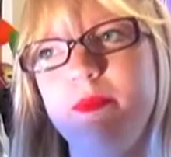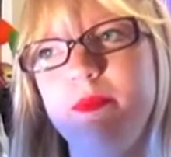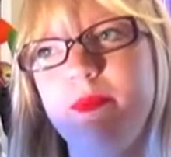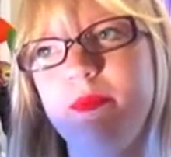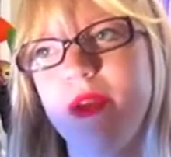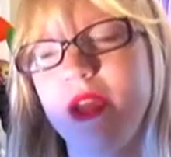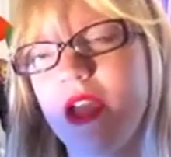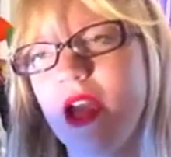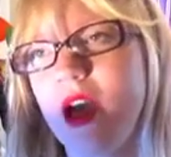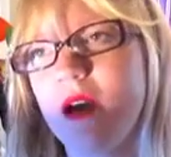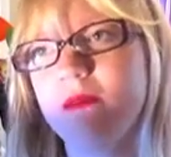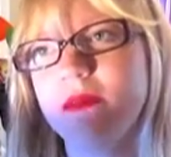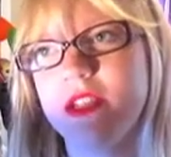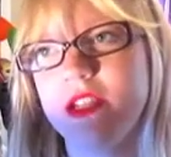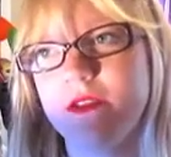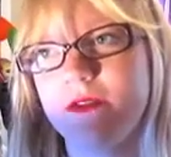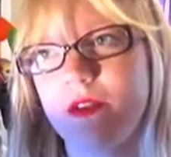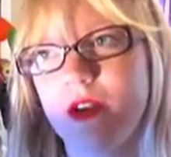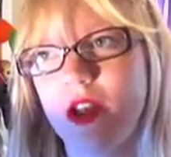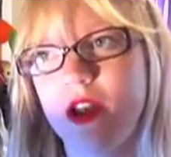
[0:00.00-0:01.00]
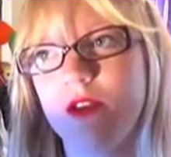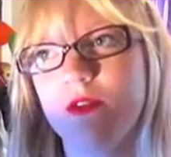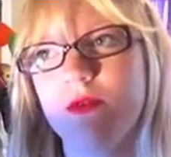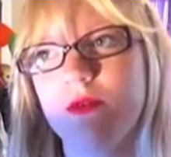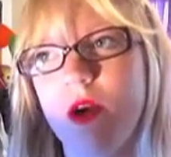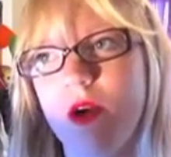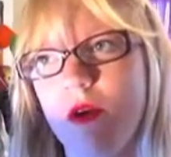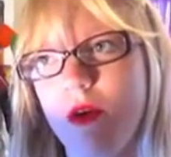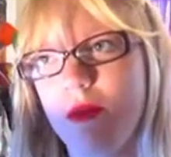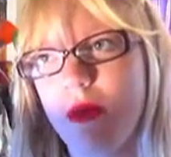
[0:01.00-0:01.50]
become different and
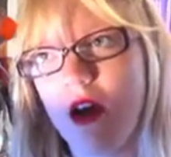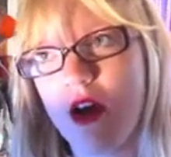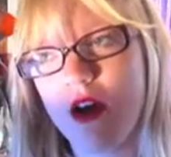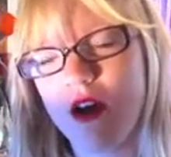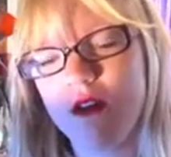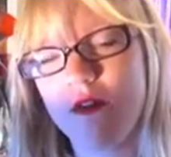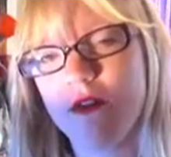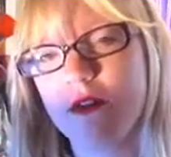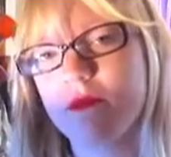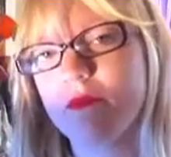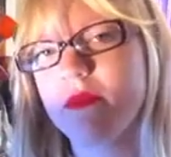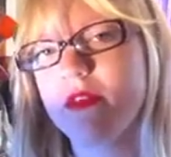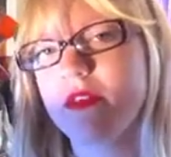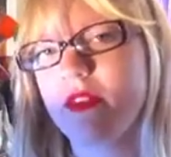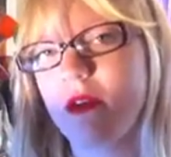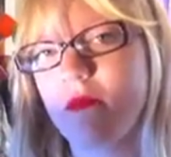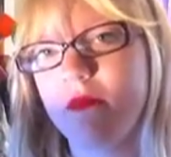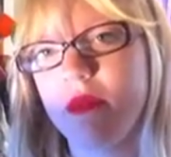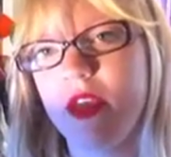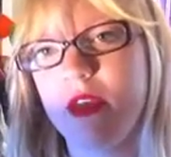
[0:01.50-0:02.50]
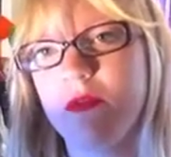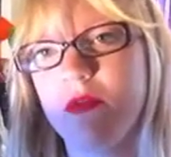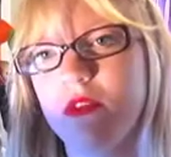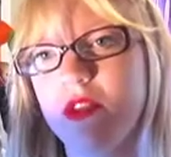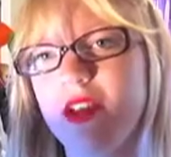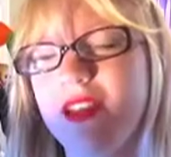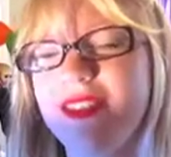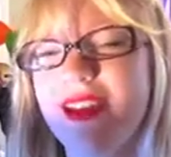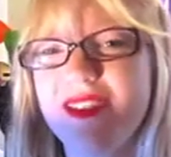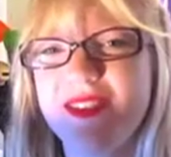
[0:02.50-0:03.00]
grow apart from some people,
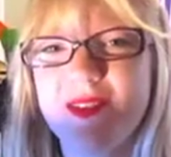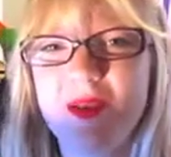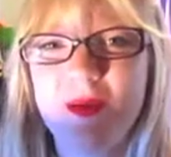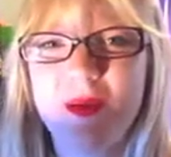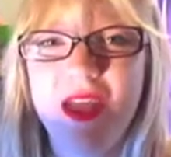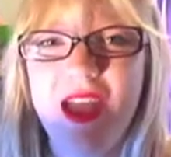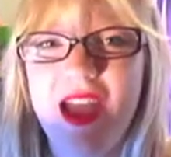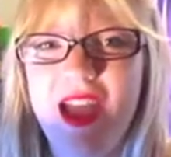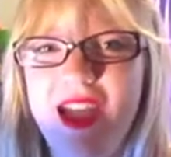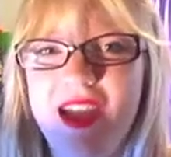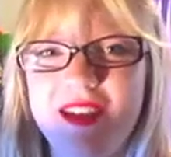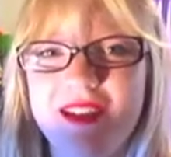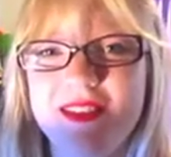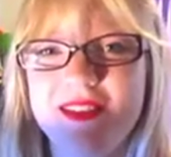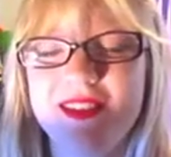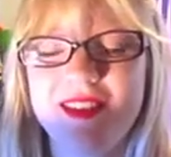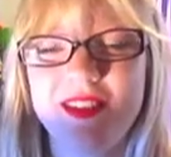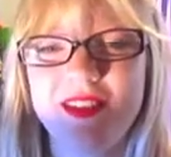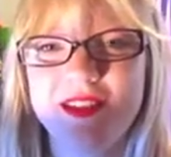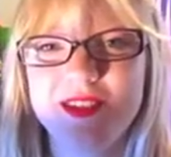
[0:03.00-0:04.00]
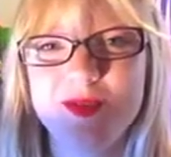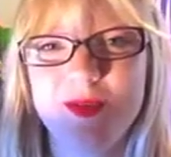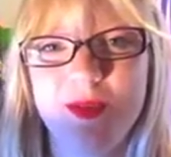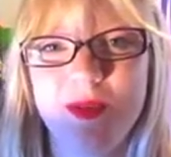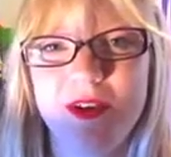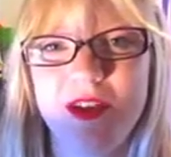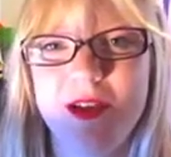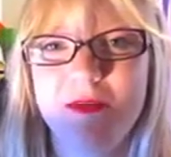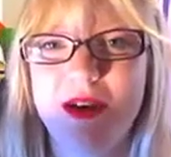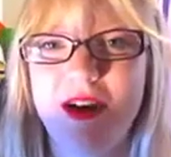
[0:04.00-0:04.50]
and that's okay. It's nothing to
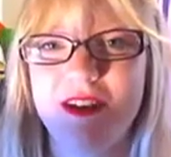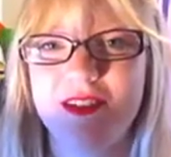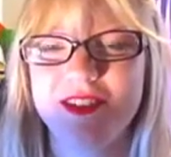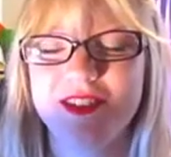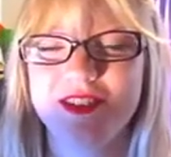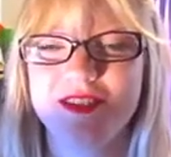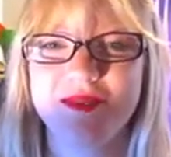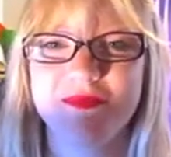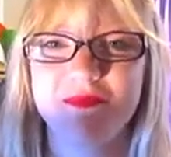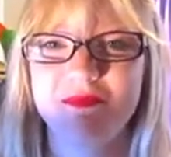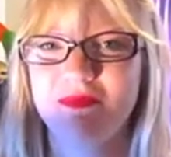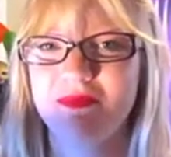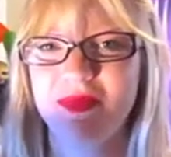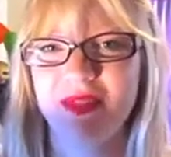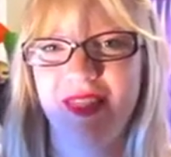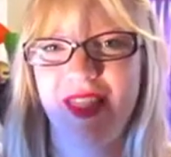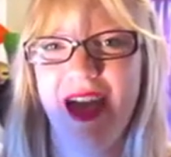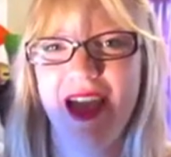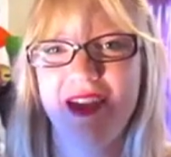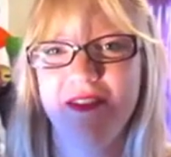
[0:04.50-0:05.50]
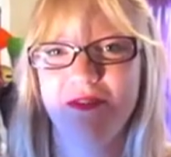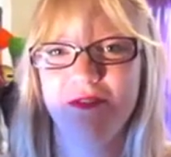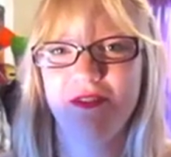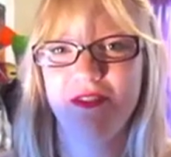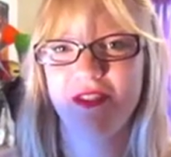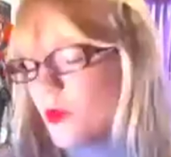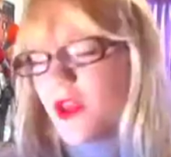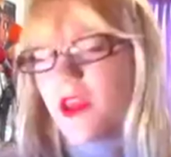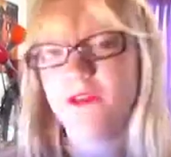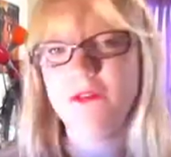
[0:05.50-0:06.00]
worry about. It's just life.
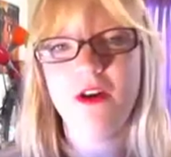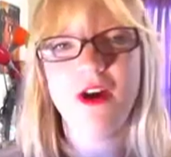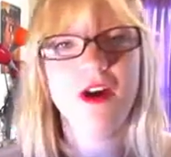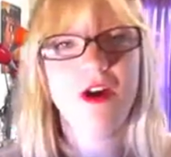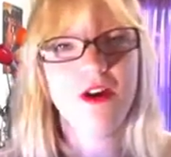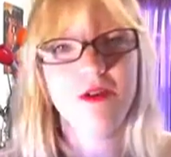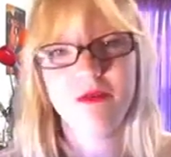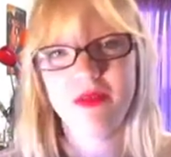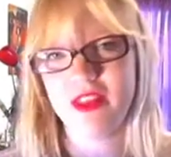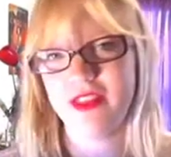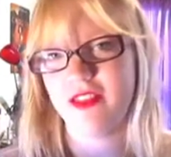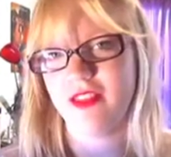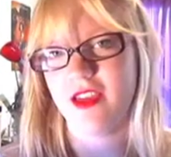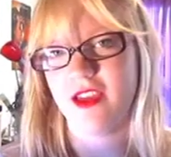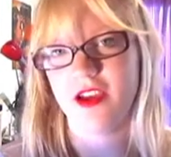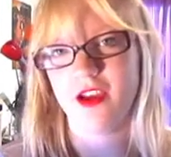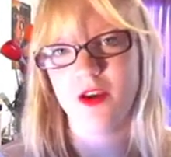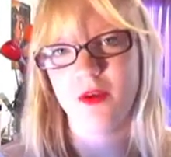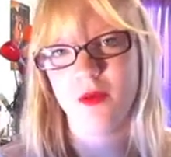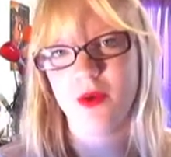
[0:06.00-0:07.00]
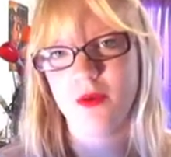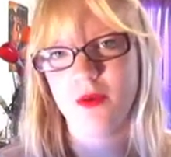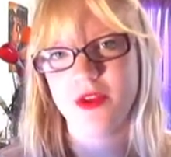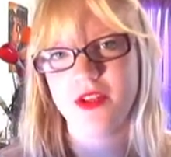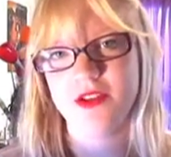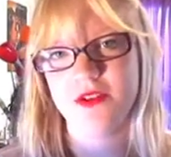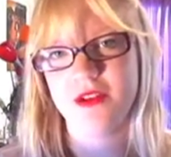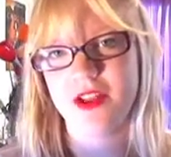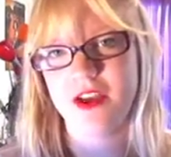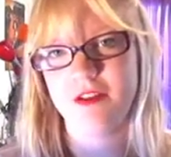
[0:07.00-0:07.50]
We've all been there where we
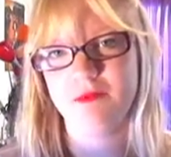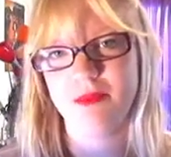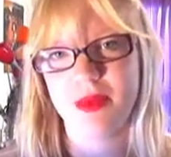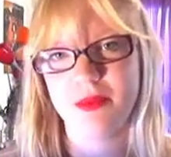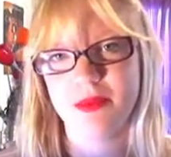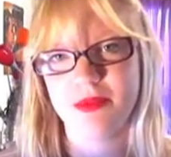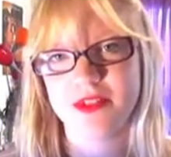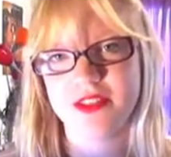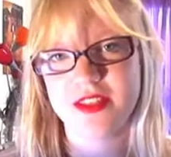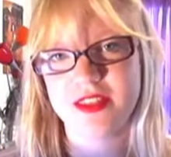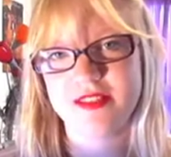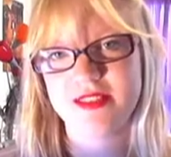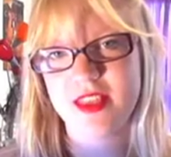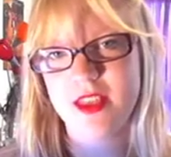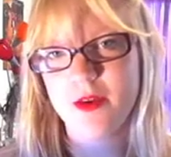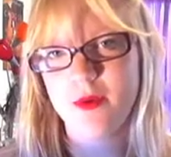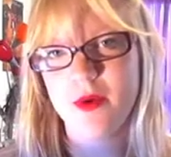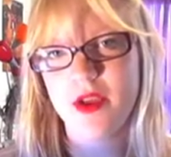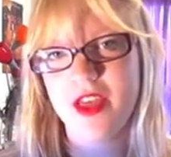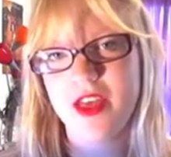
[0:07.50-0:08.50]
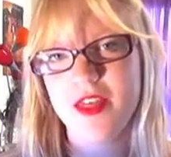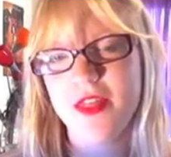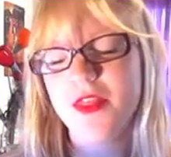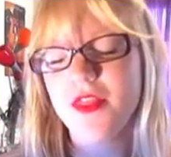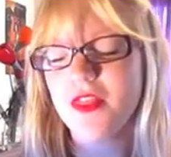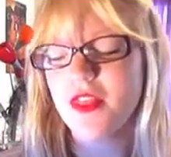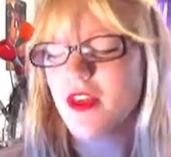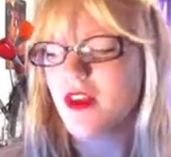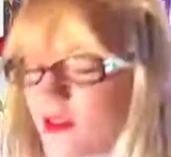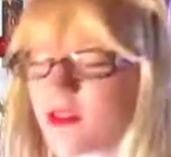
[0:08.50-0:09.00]
don't have people to sit with,
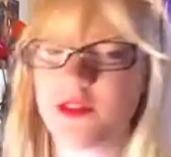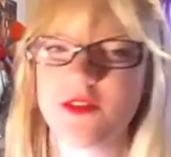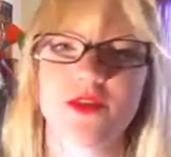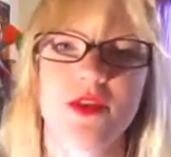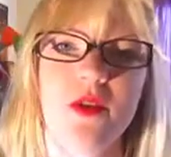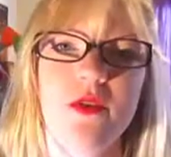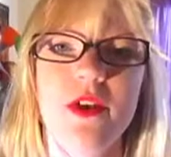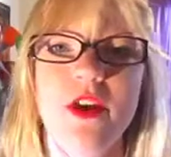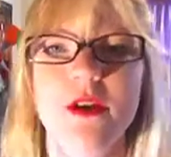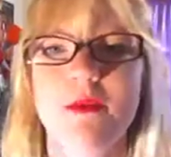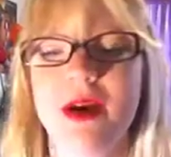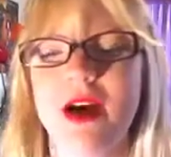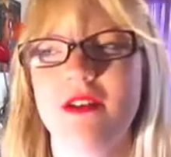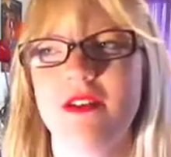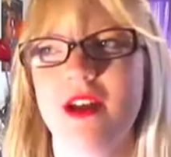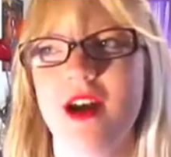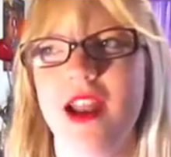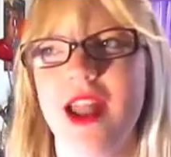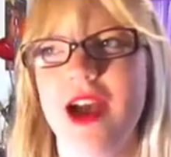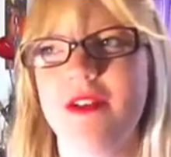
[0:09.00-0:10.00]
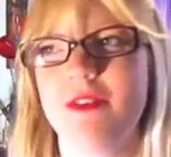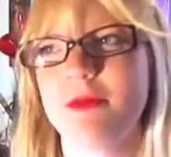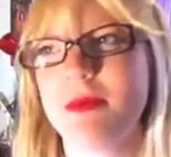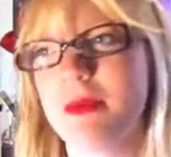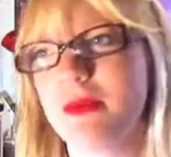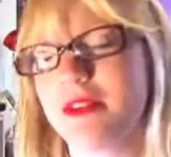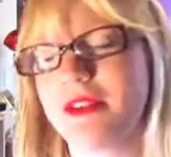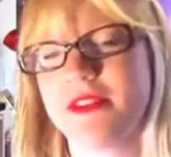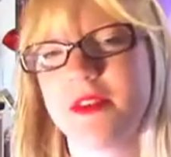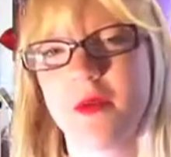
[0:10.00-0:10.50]
so don't worry about not having
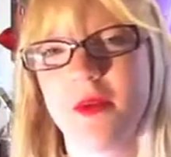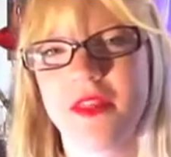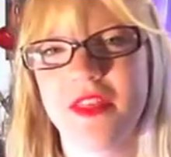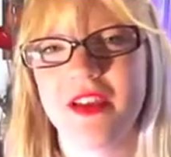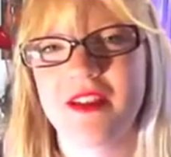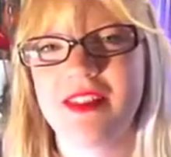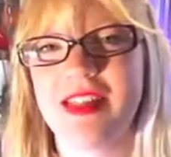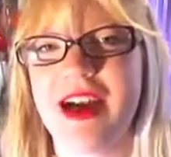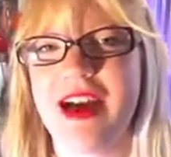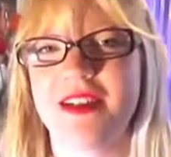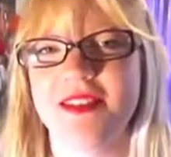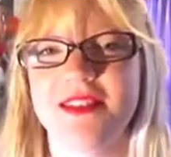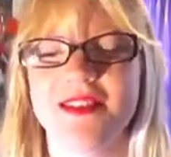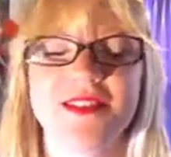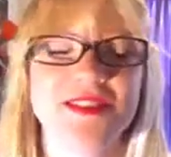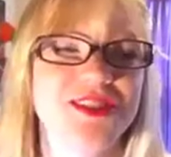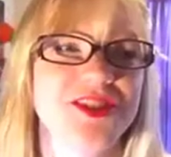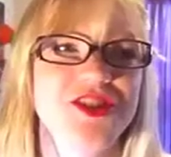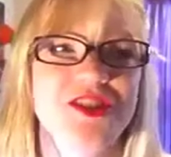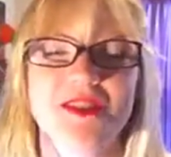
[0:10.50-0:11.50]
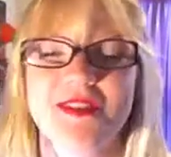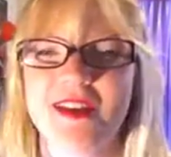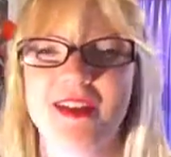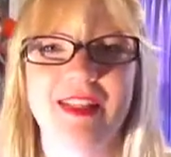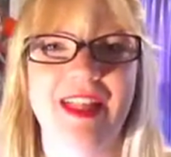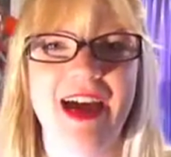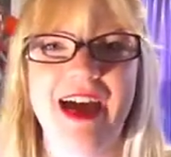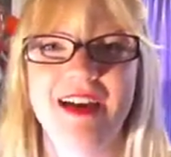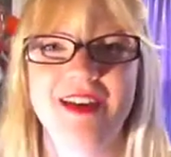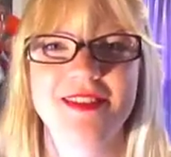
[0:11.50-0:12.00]
people to sit with in class. It's just
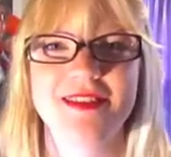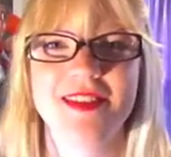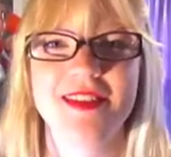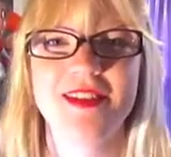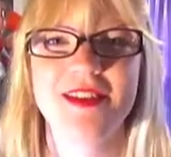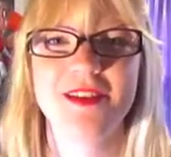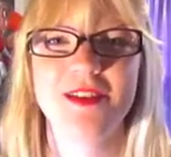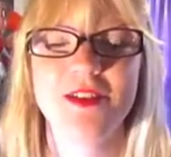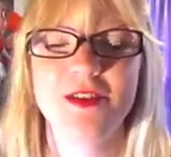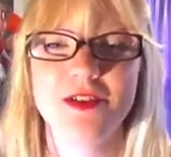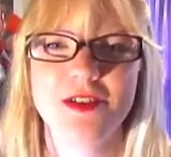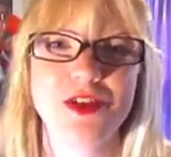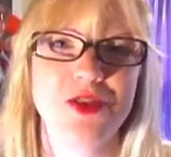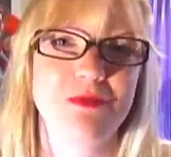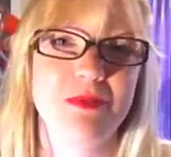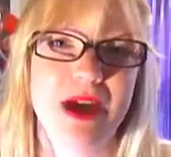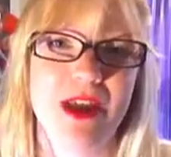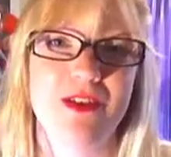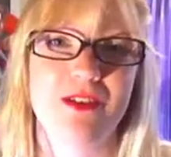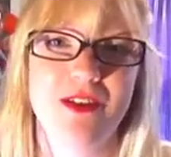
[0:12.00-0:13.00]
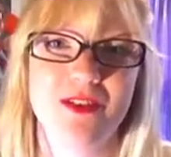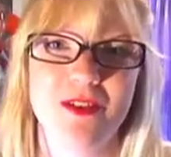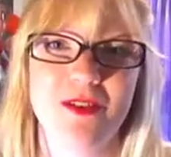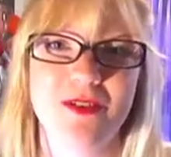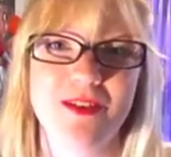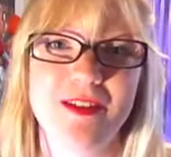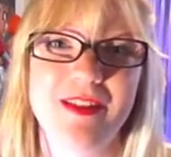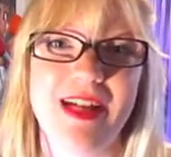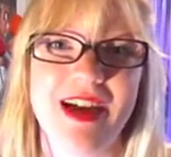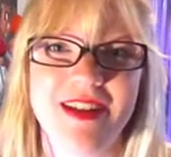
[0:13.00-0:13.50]
class. You'll do better in
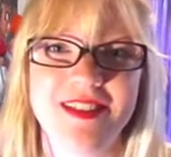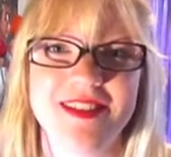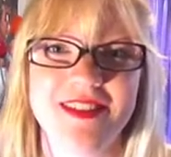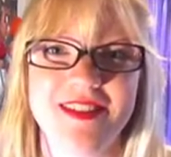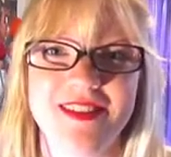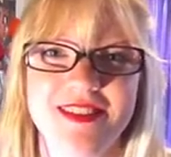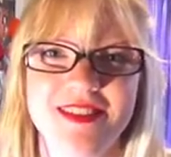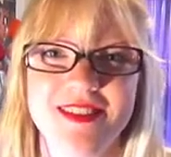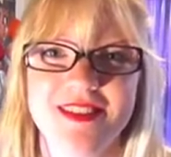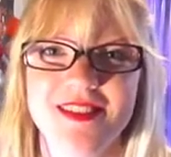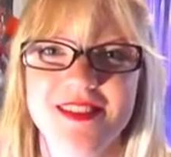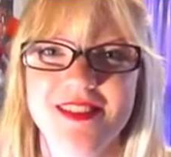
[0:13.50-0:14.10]
those classes.